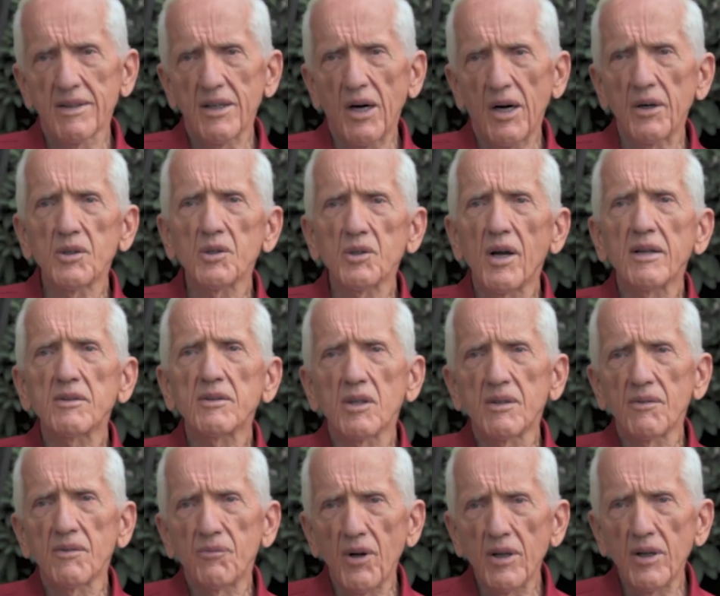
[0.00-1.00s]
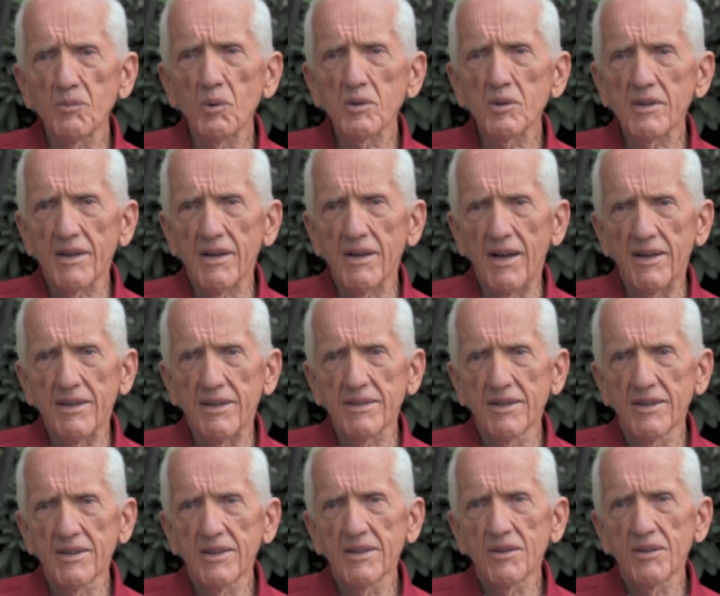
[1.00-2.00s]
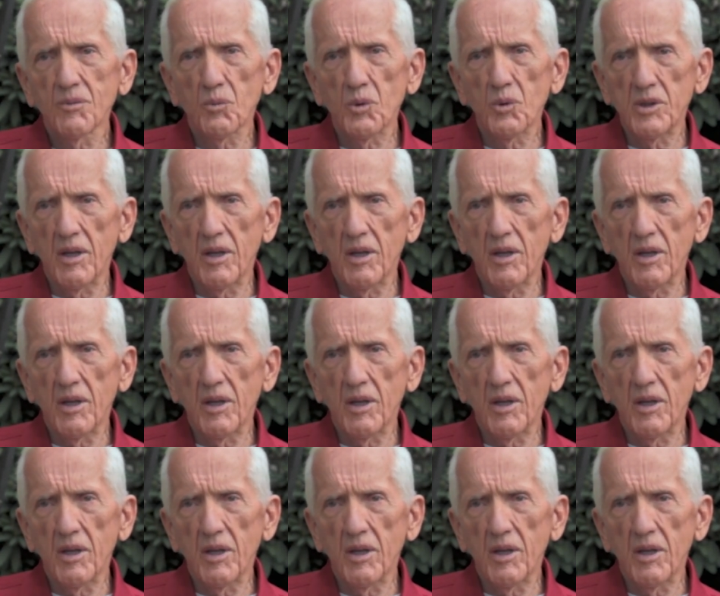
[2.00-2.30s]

I either had to defend what they had when